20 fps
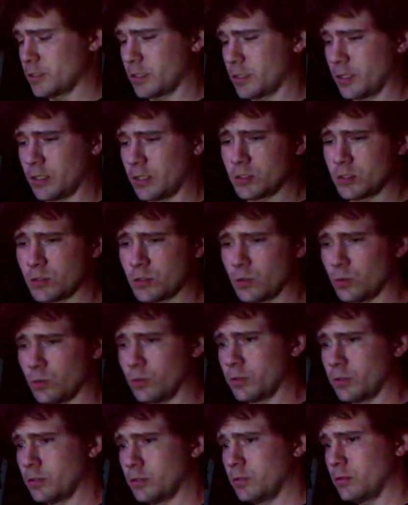I
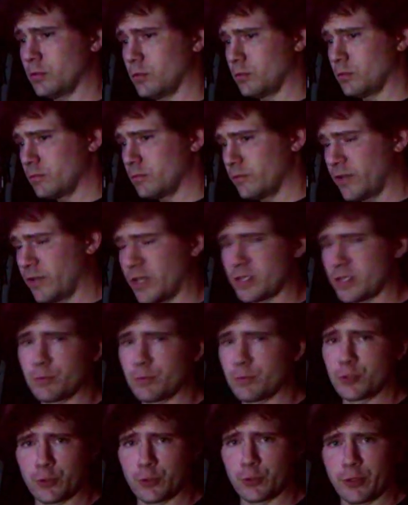sold the vast
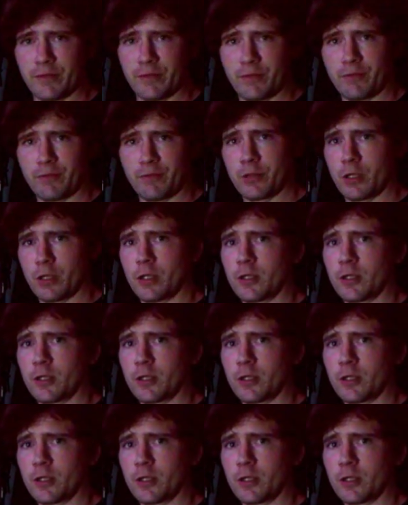majority of everything.